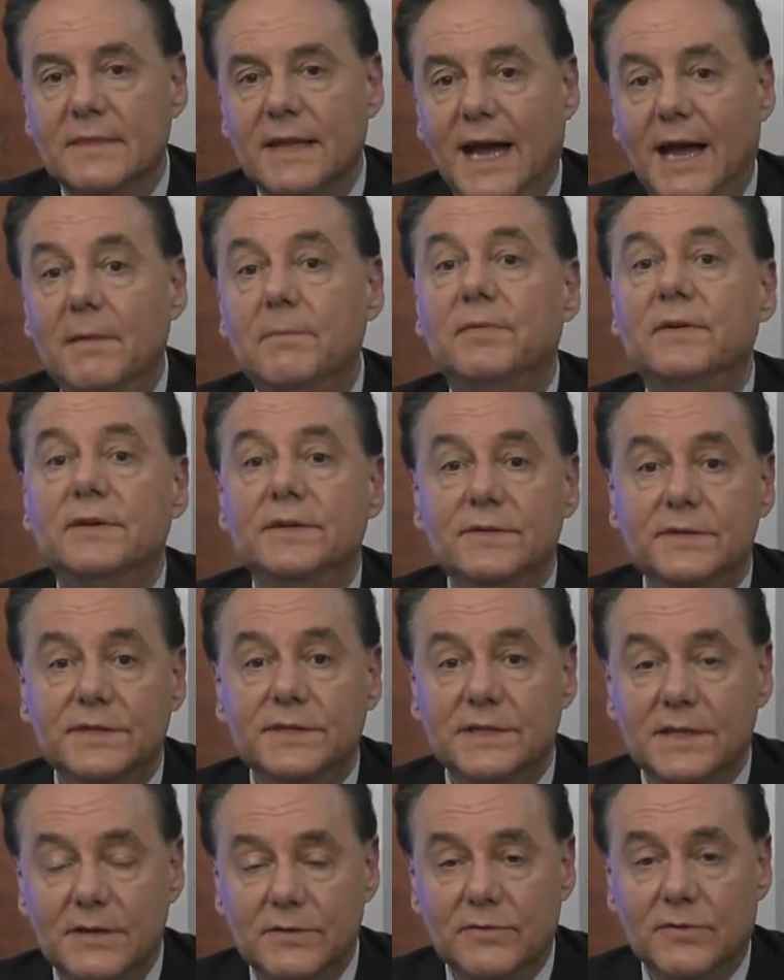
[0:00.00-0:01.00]
have
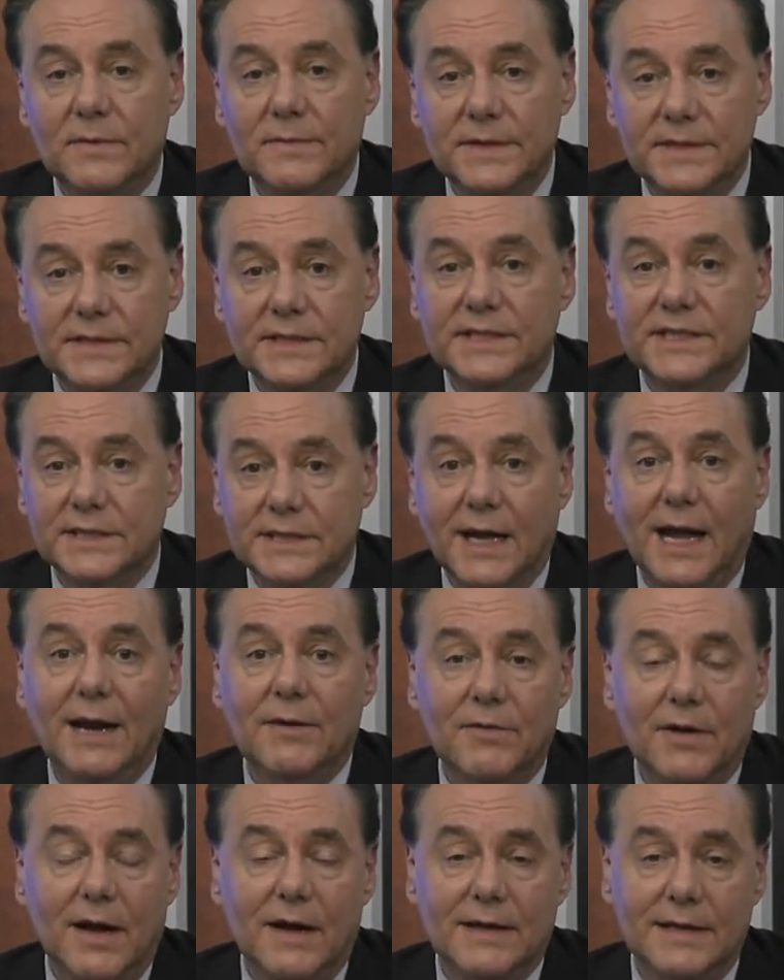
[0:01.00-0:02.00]
produced an enormous
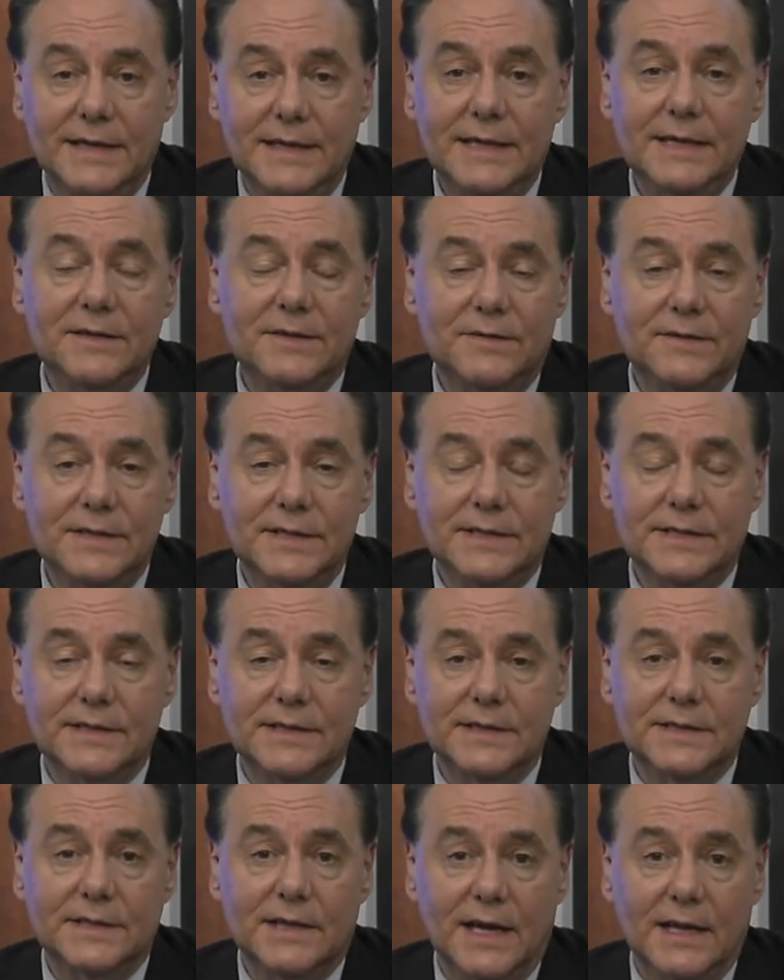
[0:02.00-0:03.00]
skyrocketing increase
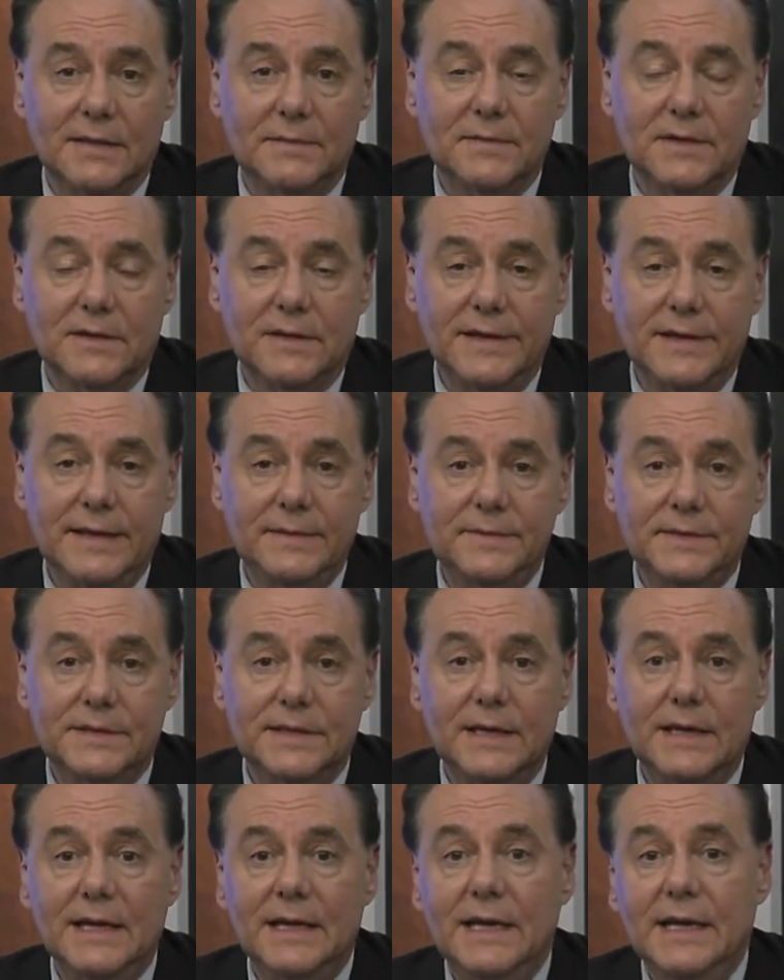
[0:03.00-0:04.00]
in asylum claims,
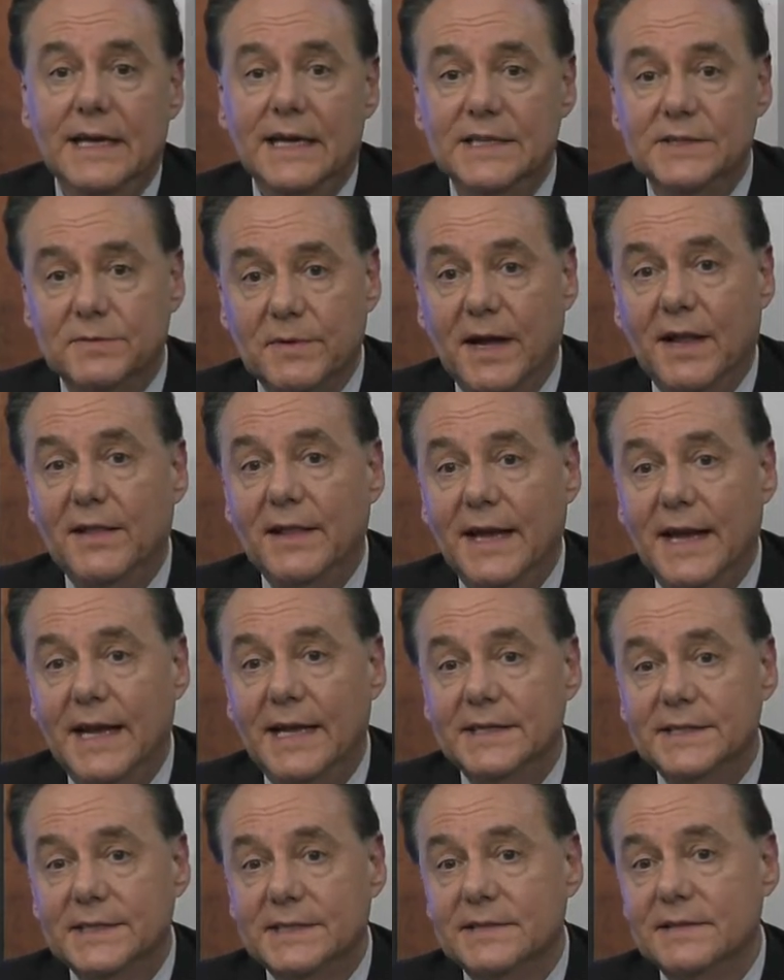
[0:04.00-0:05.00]
as well
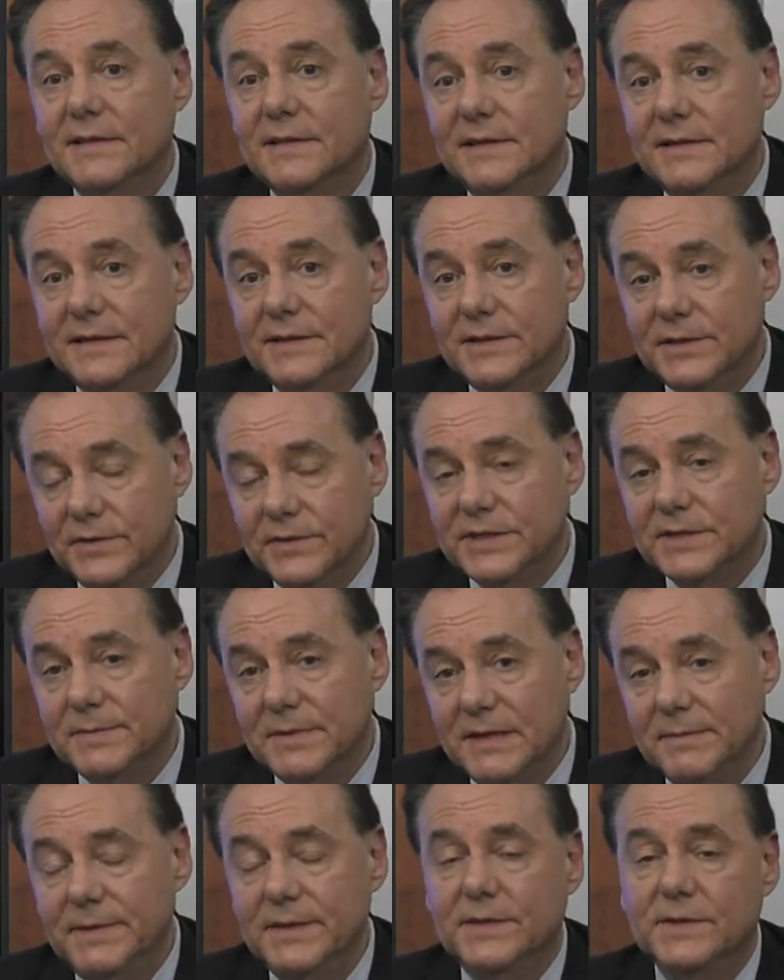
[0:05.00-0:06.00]
as an
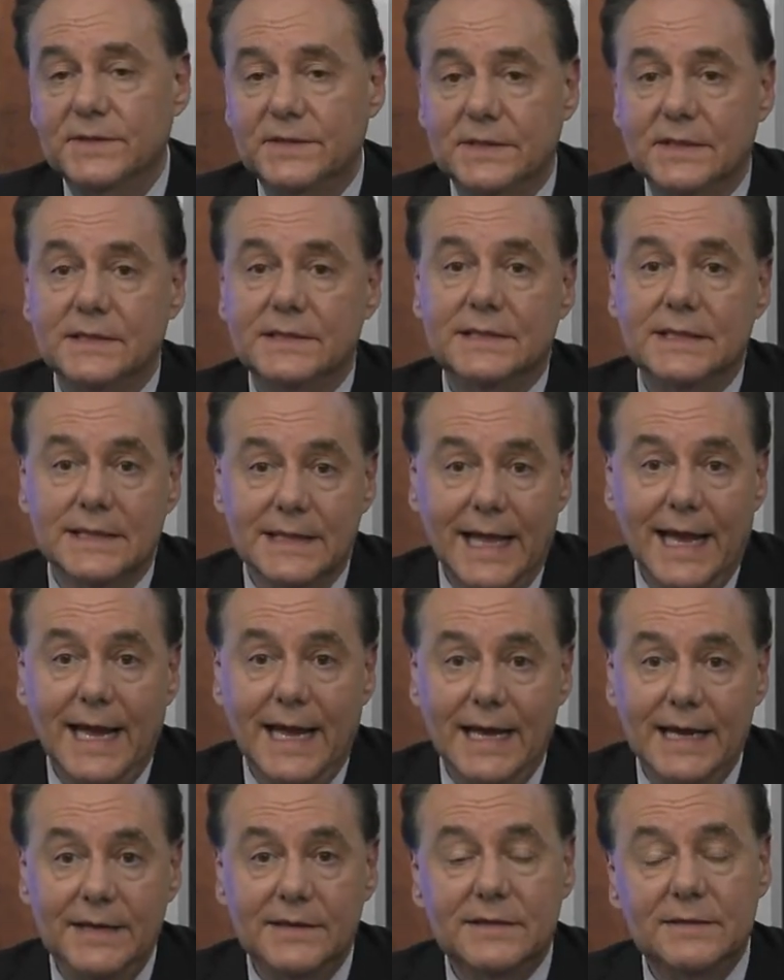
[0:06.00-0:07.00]
inducement because of the
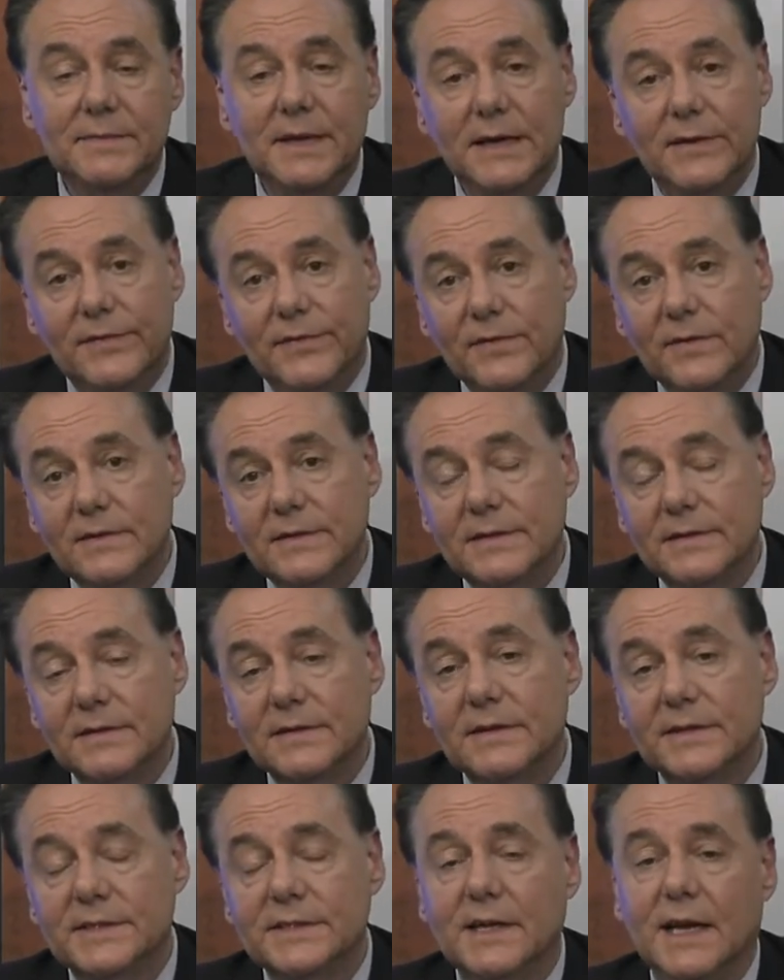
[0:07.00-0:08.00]
delay to make
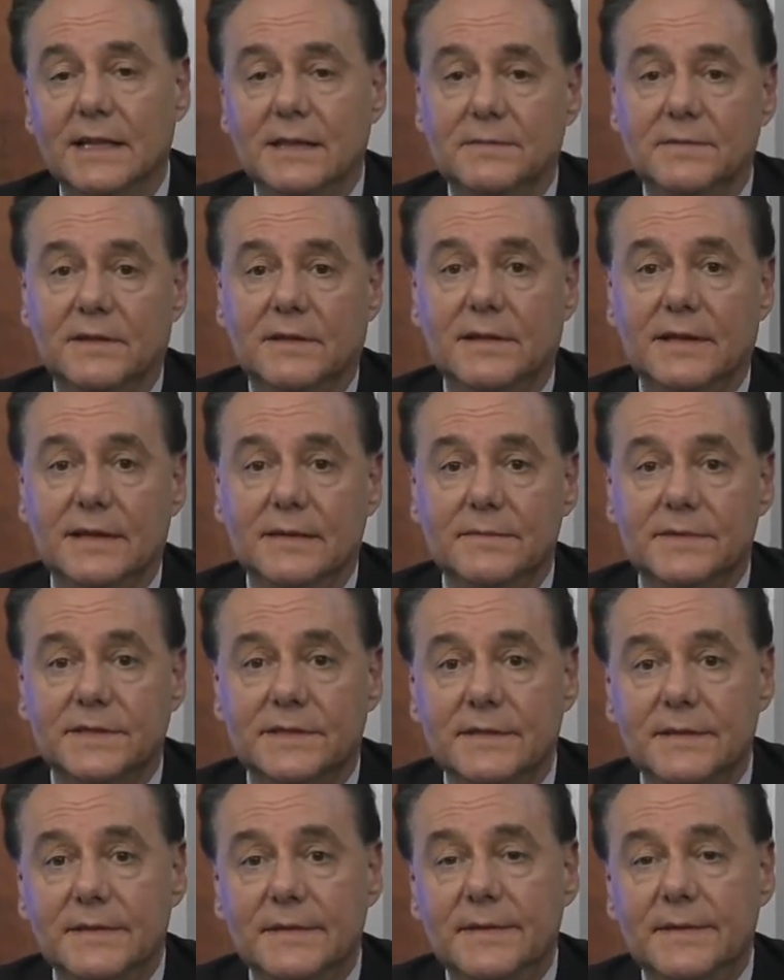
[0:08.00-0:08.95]
fraudulent asylum claims.